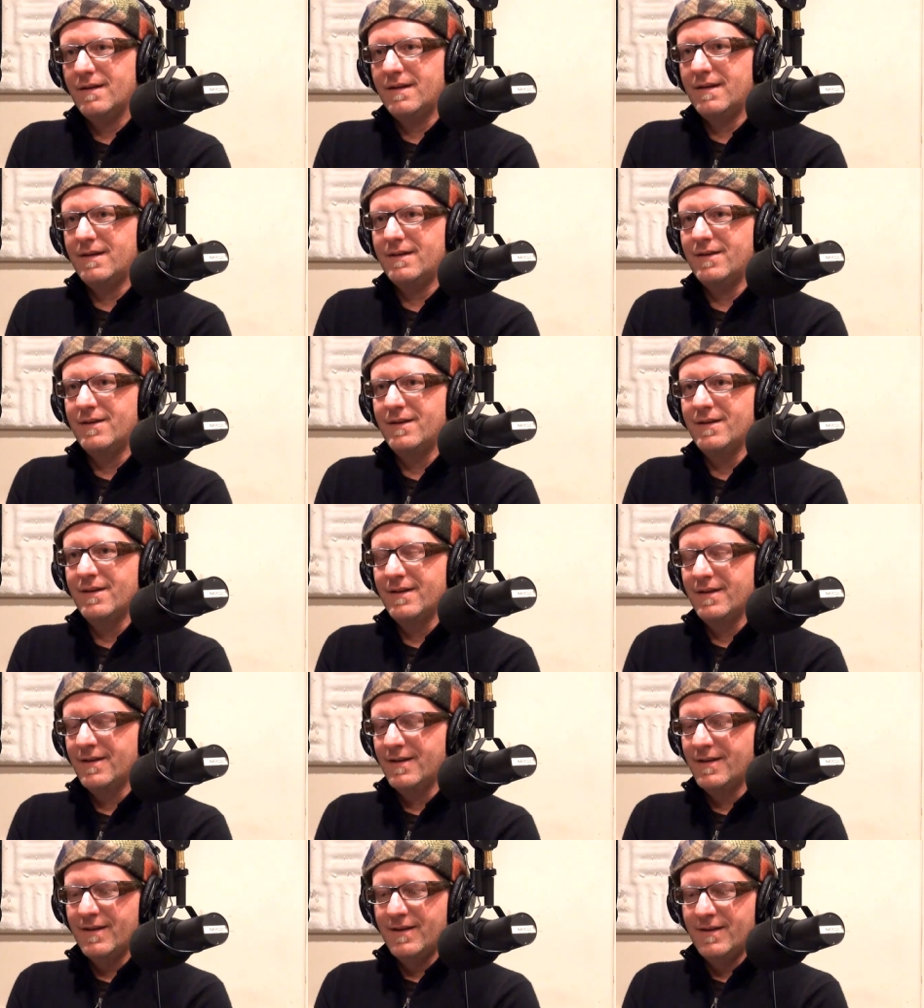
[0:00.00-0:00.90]
And
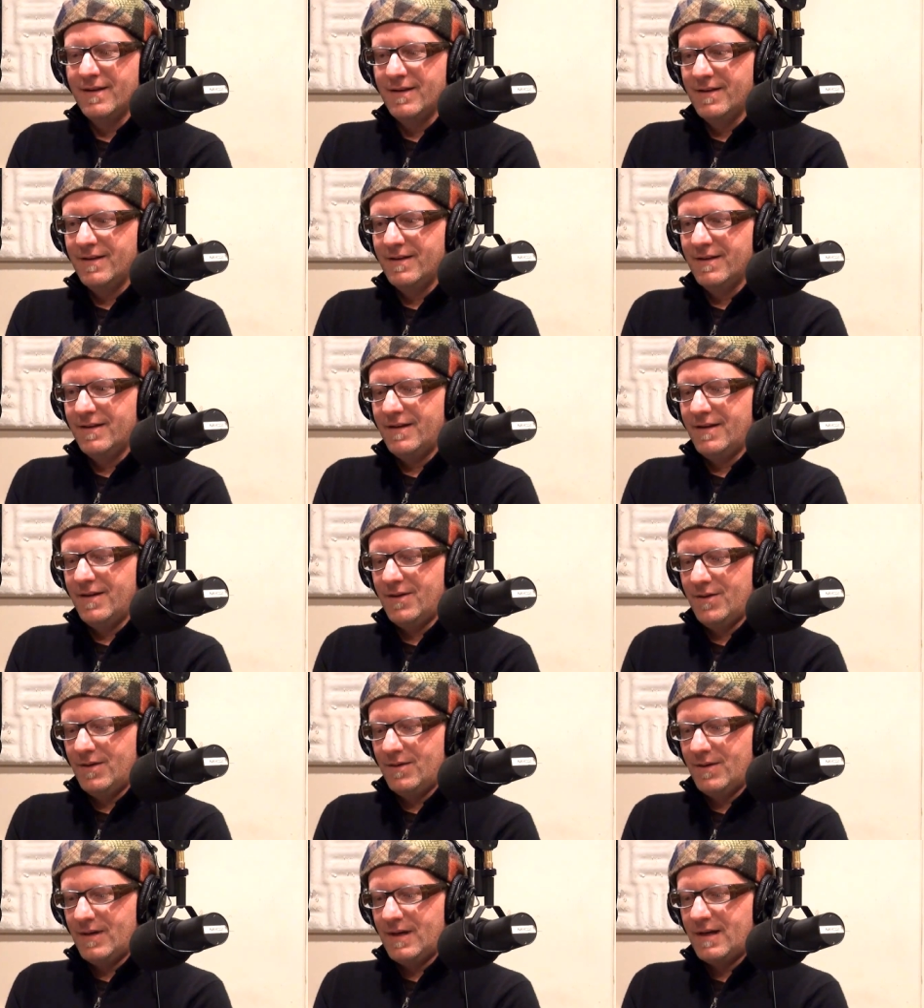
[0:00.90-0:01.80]
you
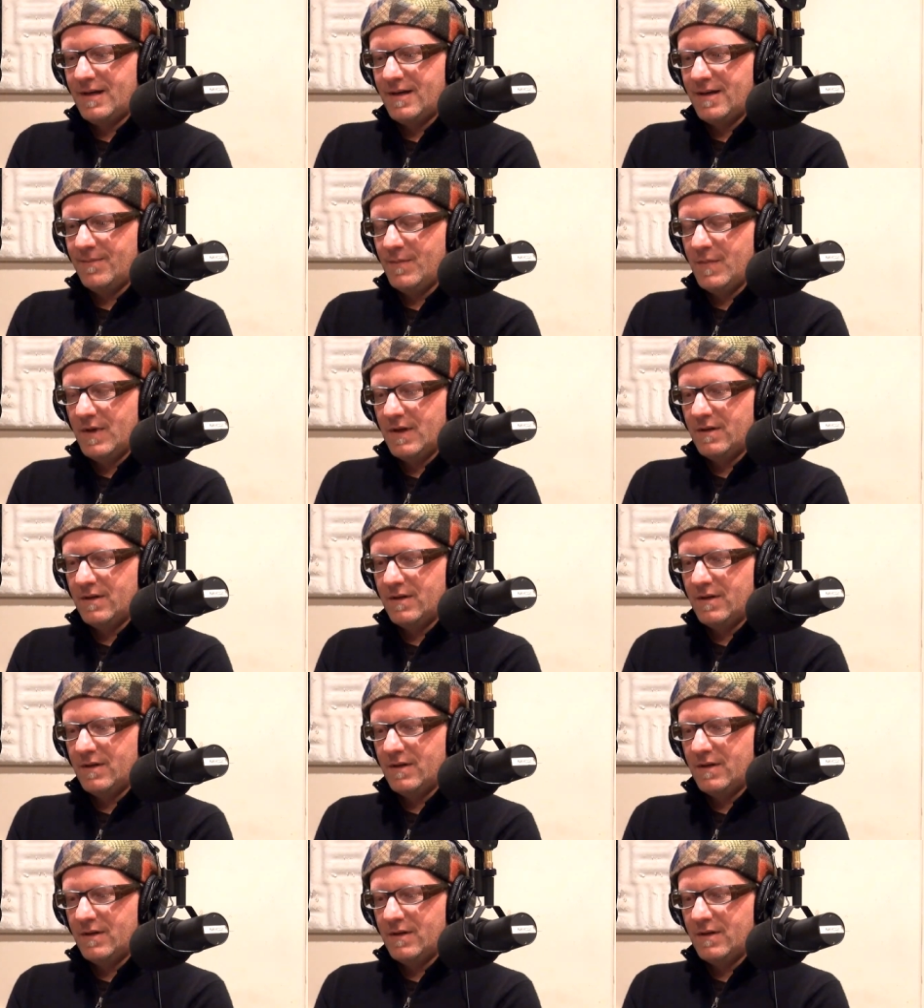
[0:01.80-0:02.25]
know, you get a,